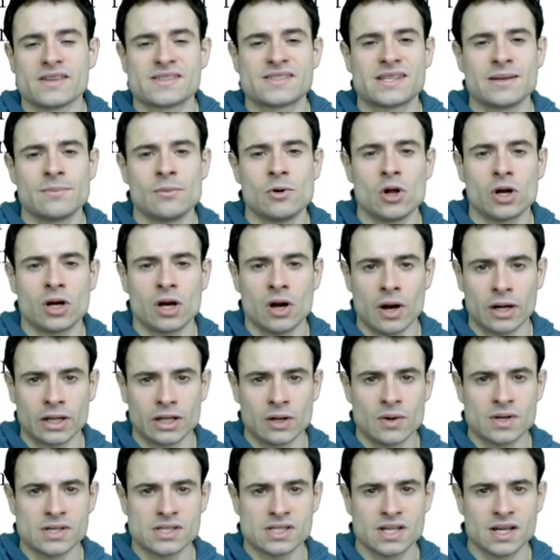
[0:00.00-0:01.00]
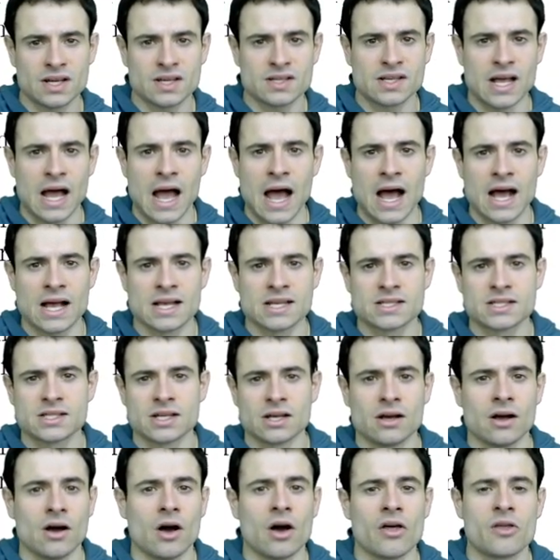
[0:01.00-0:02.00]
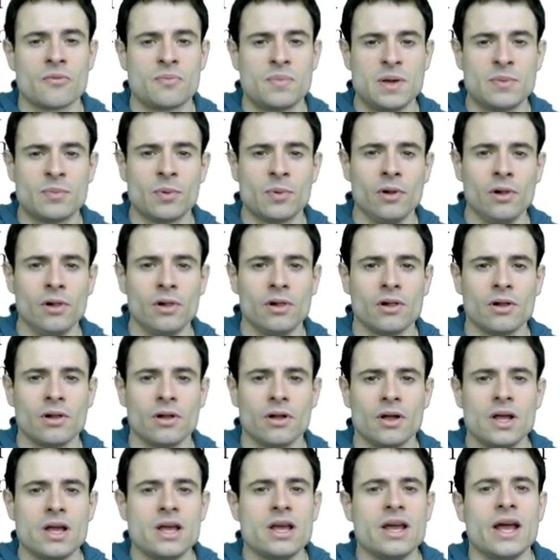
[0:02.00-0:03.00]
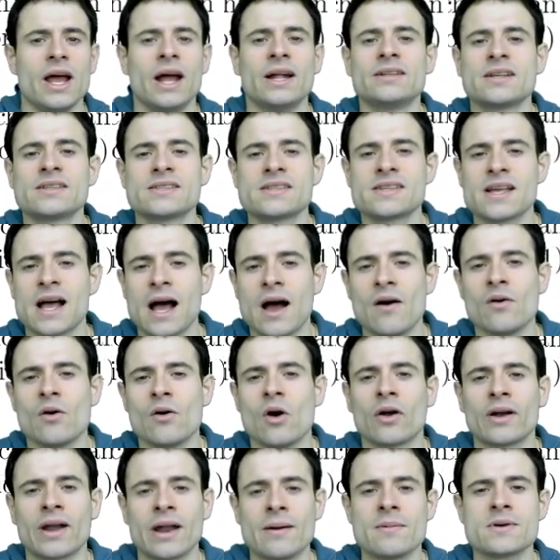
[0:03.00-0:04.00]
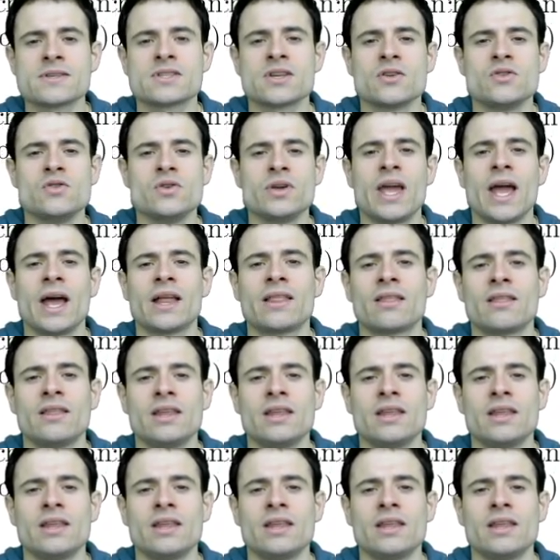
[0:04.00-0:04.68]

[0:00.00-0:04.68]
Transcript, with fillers: similar characteristics as other people. And this is how on Amazon you get